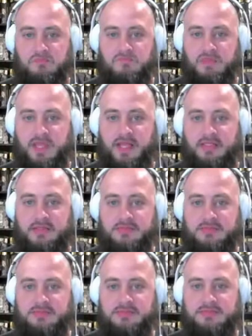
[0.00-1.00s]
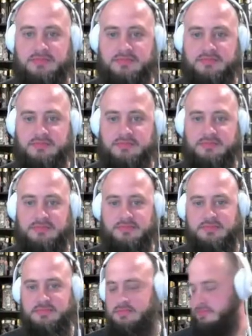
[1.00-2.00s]

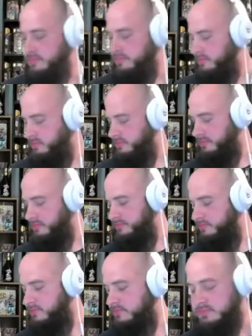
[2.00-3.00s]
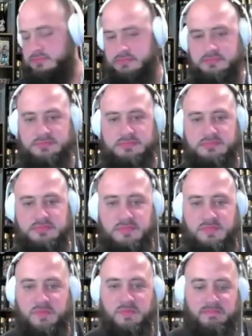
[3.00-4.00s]

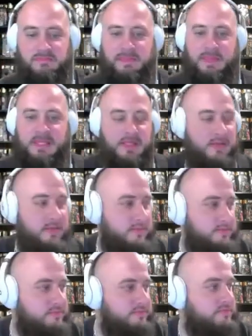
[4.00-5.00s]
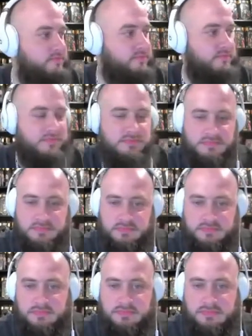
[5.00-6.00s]

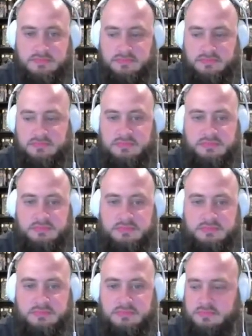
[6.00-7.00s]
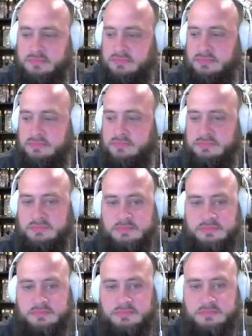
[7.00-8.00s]
(silent)